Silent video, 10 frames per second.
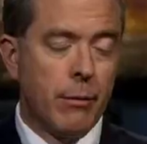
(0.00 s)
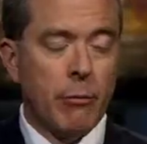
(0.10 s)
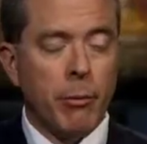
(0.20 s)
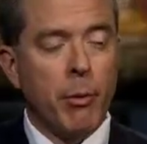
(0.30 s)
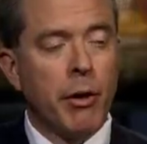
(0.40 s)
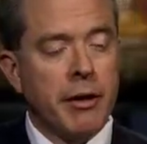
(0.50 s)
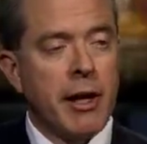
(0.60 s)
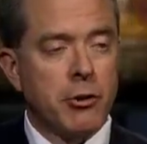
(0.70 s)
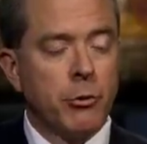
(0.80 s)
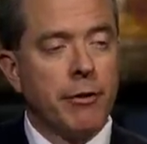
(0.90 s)
Well, that would be one
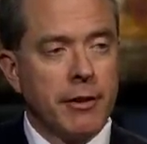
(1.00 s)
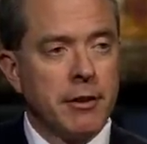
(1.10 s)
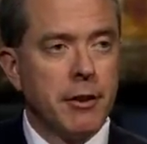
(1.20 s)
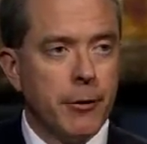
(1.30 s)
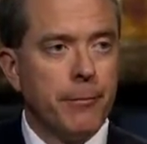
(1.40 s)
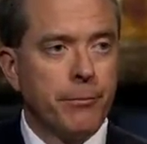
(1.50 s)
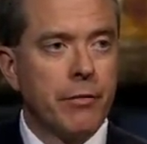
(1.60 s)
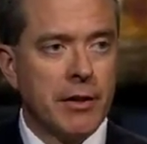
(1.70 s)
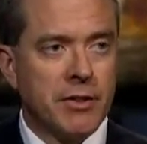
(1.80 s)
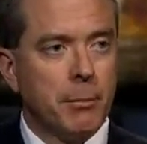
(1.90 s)
natural thing to do,
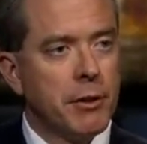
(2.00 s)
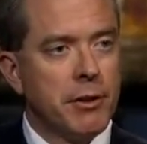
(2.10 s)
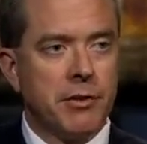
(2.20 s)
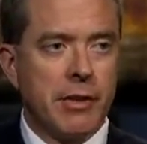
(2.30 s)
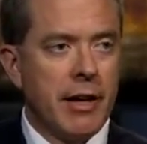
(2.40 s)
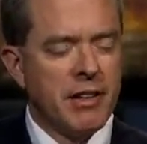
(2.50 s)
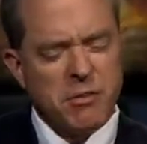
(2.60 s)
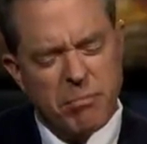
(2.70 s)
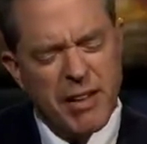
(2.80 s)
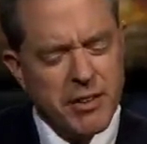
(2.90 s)
is simply to say it's
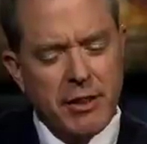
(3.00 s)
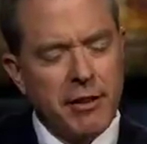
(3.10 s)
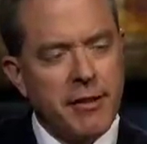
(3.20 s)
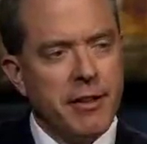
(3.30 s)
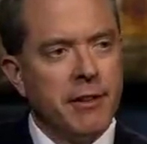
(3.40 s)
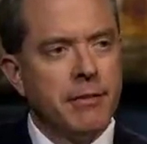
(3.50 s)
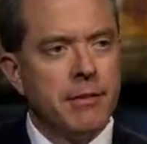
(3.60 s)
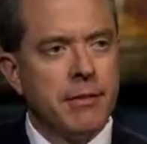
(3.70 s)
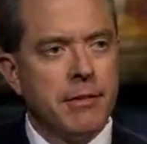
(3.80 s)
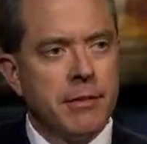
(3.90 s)
basically the
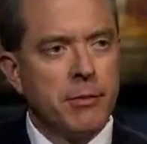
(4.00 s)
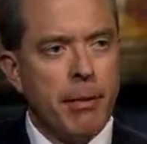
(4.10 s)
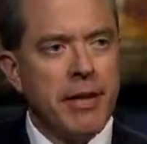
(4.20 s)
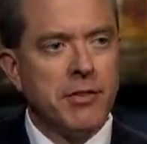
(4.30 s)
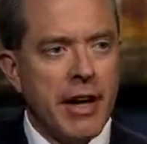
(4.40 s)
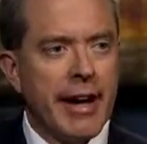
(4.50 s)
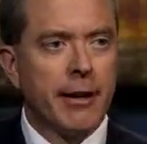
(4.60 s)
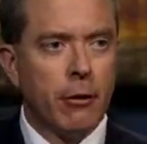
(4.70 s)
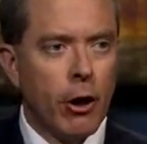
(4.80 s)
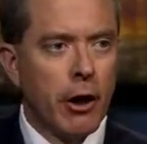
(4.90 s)
space
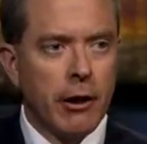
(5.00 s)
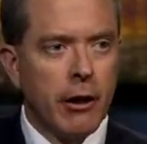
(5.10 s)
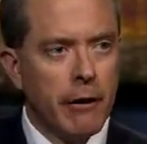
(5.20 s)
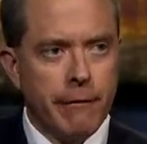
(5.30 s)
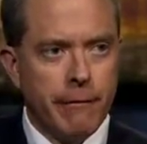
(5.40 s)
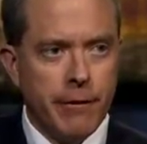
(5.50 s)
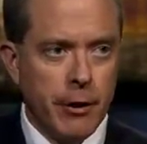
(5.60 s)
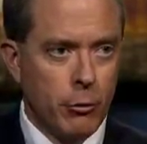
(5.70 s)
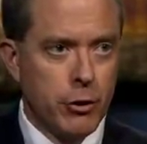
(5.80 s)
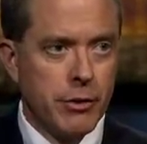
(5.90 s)
analog of
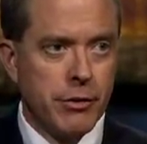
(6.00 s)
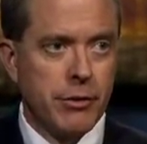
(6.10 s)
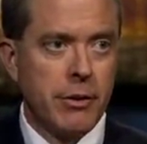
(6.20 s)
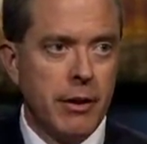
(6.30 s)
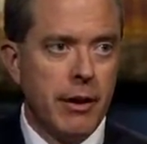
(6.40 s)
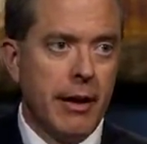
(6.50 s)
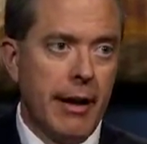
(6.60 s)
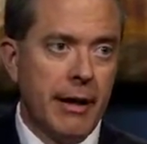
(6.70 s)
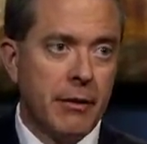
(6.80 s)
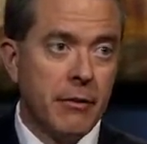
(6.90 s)
the oceans.
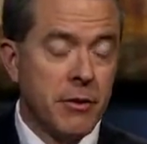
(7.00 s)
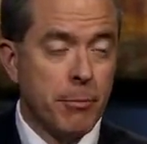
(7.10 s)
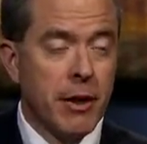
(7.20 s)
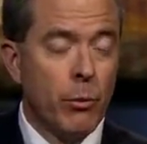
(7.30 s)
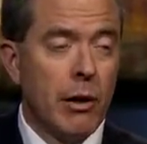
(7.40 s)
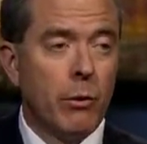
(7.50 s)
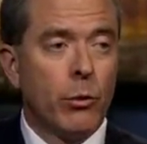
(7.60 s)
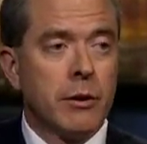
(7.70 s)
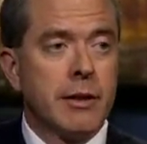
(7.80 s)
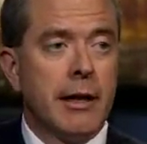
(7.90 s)
And there's a pretty well
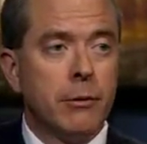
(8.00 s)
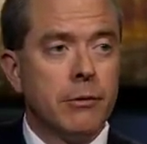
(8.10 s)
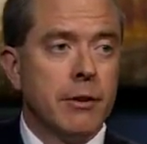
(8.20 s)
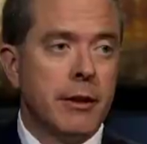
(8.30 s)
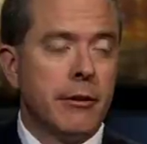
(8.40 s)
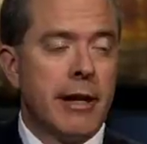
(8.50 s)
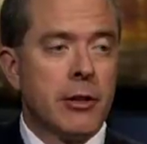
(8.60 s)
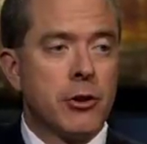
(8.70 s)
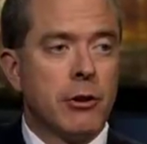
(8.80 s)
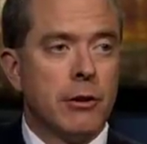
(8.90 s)
worked out
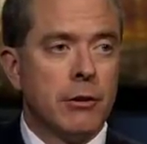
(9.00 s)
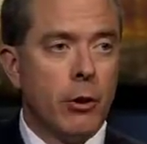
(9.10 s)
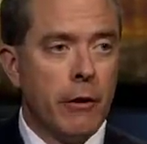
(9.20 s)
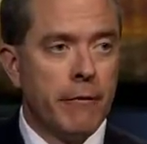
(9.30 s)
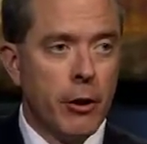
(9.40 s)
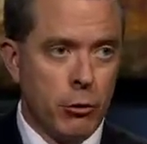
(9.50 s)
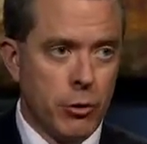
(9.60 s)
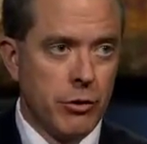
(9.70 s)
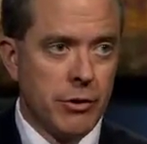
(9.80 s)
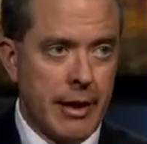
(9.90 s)
international law of the
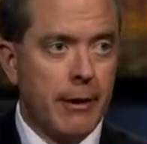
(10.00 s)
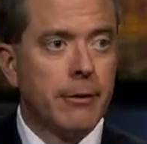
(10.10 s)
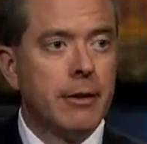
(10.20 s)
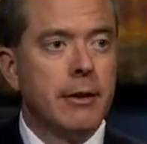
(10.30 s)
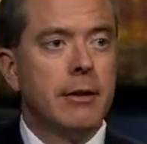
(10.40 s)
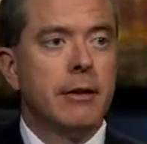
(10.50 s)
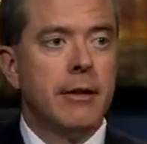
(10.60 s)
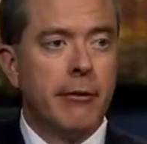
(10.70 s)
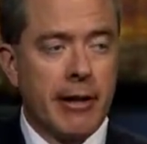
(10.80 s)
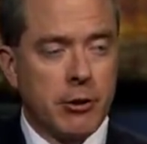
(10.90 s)
oceans now, the
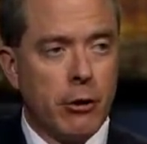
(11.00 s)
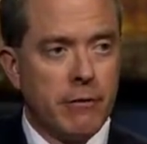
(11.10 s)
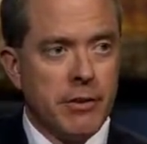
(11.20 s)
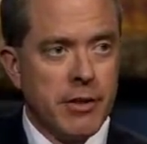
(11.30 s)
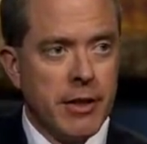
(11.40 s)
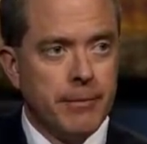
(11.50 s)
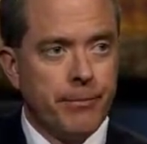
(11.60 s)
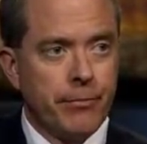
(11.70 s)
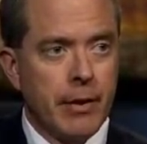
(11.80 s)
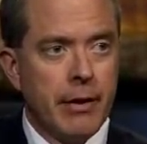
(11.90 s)
international law of the sea.
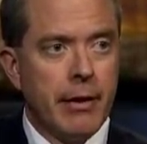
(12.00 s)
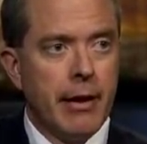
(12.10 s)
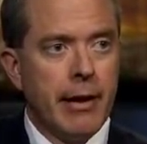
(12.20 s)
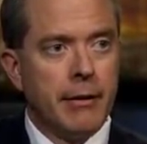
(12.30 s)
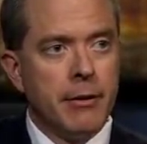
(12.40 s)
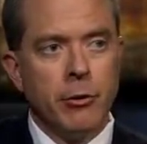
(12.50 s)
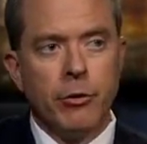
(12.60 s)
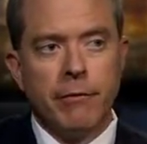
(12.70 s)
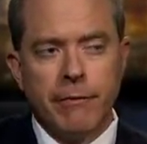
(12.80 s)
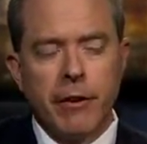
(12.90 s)
And you
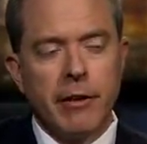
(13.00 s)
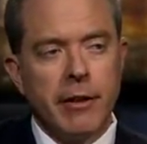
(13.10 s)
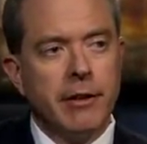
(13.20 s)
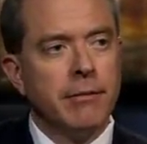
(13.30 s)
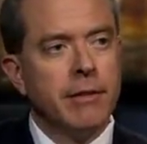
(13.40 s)
could fairly